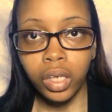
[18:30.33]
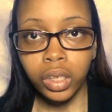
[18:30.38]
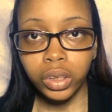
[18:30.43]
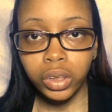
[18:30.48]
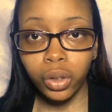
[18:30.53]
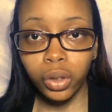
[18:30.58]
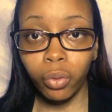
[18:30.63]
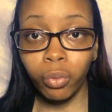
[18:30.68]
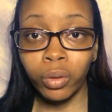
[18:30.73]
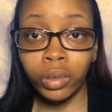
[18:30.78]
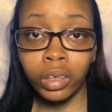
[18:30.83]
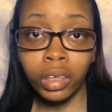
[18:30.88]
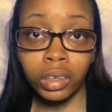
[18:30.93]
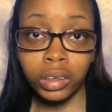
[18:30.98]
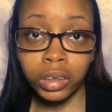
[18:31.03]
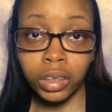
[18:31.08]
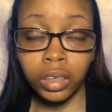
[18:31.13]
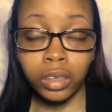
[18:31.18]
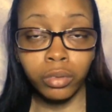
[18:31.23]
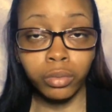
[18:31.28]
So what they
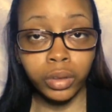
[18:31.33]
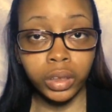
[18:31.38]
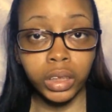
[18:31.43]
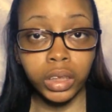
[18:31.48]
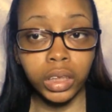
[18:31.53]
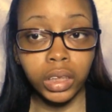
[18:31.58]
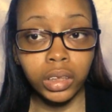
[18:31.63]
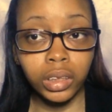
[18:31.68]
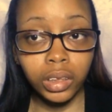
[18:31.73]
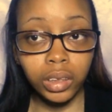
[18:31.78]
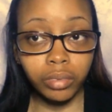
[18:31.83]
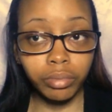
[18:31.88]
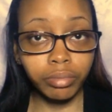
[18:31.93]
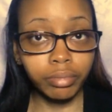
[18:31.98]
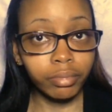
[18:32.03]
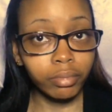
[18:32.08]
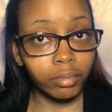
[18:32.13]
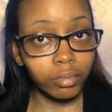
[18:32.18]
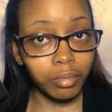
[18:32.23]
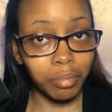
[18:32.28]
did was just
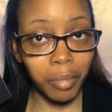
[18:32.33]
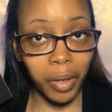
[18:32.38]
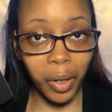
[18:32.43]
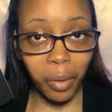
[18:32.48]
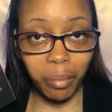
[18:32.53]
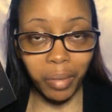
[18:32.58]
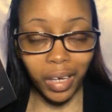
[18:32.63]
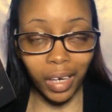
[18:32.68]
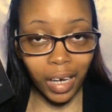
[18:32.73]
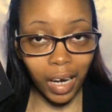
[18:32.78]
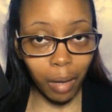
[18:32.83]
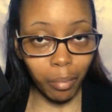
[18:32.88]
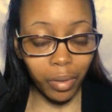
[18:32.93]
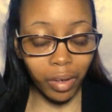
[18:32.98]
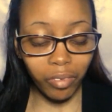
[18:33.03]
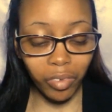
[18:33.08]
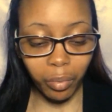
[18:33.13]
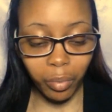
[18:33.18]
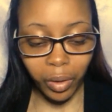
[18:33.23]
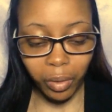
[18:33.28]
mail me a copy
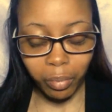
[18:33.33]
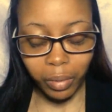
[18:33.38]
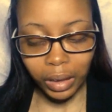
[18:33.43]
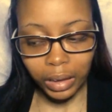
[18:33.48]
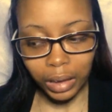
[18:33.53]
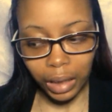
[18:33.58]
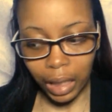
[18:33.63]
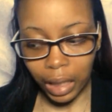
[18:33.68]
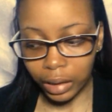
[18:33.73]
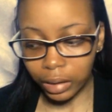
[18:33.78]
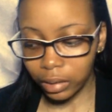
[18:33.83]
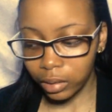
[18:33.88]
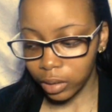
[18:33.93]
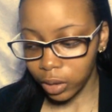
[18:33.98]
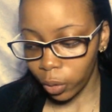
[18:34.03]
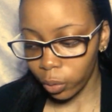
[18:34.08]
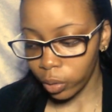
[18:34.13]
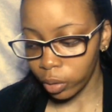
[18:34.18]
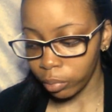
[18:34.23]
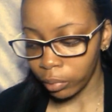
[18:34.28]
of the book, because I had
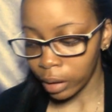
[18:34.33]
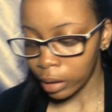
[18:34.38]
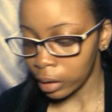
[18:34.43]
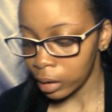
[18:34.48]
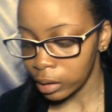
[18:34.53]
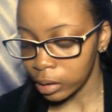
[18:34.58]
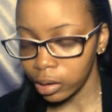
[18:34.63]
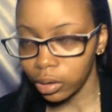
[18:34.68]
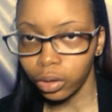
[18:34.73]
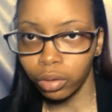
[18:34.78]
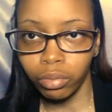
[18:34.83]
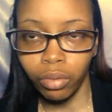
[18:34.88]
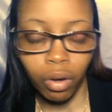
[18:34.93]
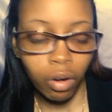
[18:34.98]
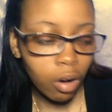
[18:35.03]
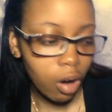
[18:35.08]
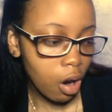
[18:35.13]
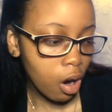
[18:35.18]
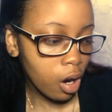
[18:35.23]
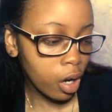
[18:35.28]
told them that they sent the
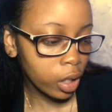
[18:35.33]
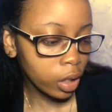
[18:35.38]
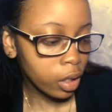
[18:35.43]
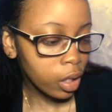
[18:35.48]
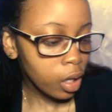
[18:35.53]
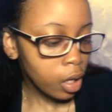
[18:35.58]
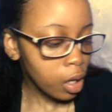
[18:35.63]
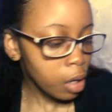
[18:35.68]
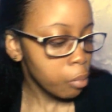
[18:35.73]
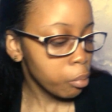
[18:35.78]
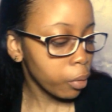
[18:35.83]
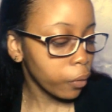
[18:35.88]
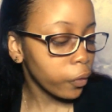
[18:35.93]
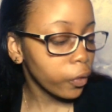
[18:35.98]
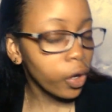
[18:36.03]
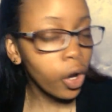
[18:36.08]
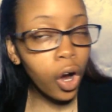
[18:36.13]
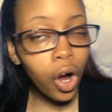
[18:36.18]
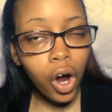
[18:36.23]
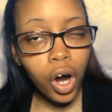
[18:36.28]
wrong card. But
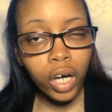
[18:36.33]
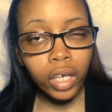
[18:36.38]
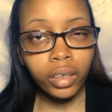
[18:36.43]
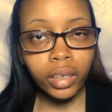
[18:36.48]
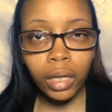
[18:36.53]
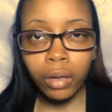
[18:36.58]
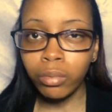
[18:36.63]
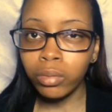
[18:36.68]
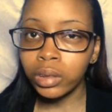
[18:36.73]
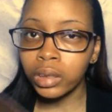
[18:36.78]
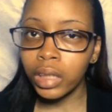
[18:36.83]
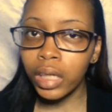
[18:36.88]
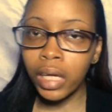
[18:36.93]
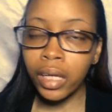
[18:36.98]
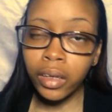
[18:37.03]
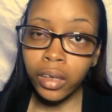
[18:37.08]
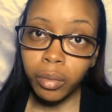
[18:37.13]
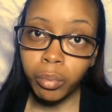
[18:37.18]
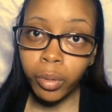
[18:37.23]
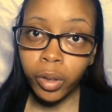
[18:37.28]
the card that was
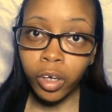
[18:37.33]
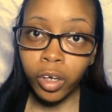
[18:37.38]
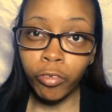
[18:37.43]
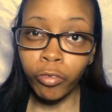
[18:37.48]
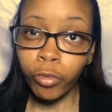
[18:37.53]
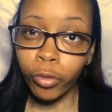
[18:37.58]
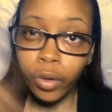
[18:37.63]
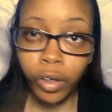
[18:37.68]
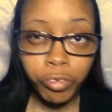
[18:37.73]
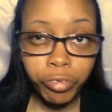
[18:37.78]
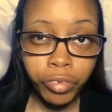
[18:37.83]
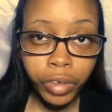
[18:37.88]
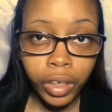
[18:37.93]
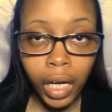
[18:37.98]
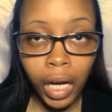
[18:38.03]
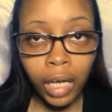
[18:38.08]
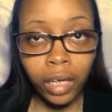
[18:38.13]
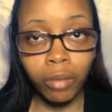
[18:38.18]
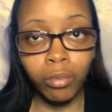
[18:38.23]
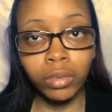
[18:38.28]
in the book for a free
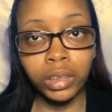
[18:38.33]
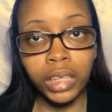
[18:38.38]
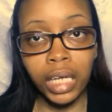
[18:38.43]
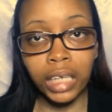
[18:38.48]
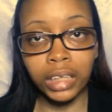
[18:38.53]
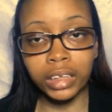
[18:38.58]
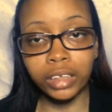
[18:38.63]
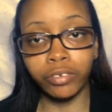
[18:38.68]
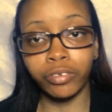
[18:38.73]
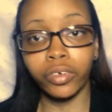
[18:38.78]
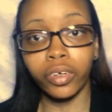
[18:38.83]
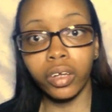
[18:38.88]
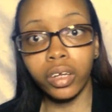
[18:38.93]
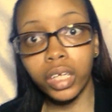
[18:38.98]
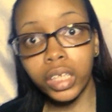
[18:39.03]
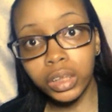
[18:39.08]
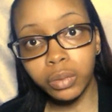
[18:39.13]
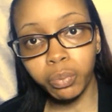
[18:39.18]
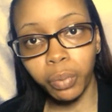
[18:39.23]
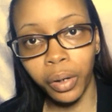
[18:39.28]
item was actually for
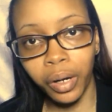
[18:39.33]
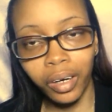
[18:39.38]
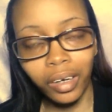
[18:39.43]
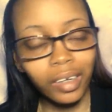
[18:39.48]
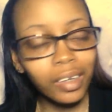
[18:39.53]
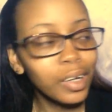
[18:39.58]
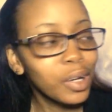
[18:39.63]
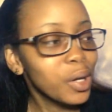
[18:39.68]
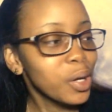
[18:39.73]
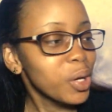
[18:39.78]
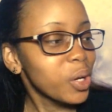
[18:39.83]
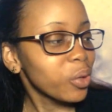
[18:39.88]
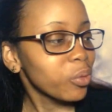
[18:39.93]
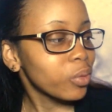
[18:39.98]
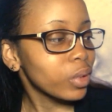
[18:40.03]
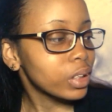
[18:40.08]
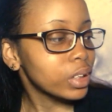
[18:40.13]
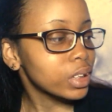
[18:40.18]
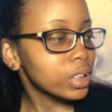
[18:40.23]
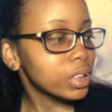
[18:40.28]
this book,
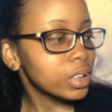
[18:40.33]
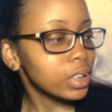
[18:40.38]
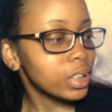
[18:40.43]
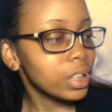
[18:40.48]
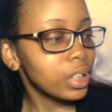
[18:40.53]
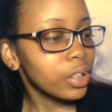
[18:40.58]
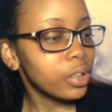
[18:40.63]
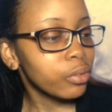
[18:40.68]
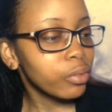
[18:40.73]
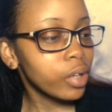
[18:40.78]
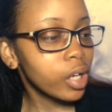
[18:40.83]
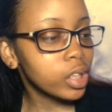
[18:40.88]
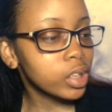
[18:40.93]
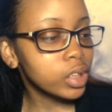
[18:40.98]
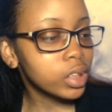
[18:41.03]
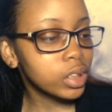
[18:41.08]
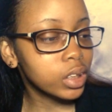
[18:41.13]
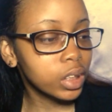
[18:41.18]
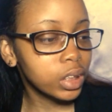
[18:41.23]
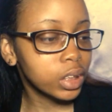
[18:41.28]
which is the
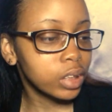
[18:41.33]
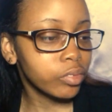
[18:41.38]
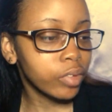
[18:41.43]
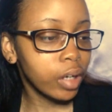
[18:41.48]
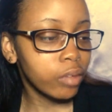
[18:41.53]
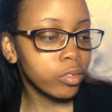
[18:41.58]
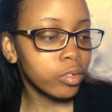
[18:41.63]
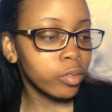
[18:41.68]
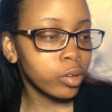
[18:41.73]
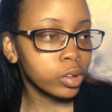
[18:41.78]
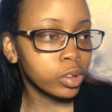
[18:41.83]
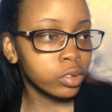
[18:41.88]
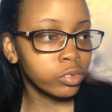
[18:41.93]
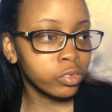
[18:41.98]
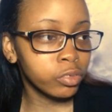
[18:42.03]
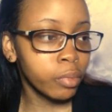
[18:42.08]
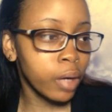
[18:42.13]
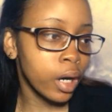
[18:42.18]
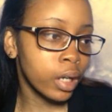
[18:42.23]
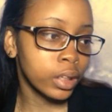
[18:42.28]
365 Devotions
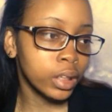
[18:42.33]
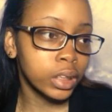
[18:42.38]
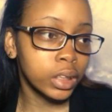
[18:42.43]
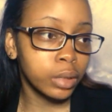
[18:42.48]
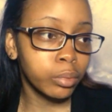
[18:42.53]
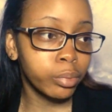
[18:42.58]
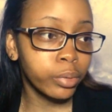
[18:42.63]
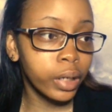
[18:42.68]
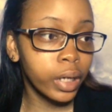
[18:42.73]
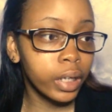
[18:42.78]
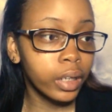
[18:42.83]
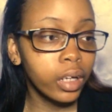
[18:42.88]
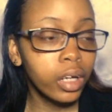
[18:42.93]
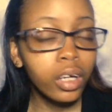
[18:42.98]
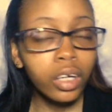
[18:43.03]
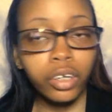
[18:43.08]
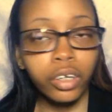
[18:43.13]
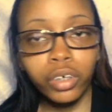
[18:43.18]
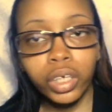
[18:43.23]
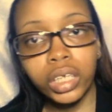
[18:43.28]
from Our Daily Bread,
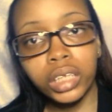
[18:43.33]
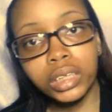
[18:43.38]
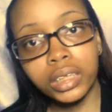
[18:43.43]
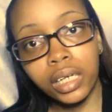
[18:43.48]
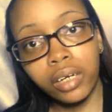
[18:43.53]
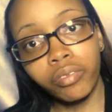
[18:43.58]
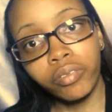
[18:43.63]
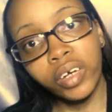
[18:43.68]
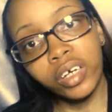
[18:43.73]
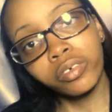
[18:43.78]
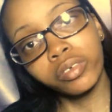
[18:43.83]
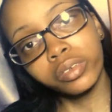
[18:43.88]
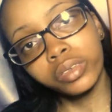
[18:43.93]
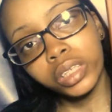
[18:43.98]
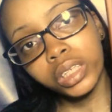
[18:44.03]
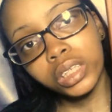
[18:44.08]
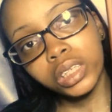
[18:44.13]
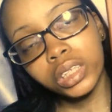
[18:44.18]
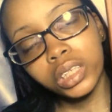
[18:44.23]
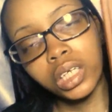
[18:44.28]
Great Is Thy
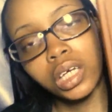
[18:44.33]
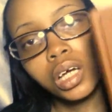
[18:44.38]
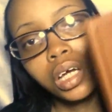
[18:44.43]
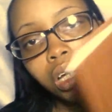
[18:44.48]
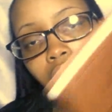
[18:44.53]
Faithfulness.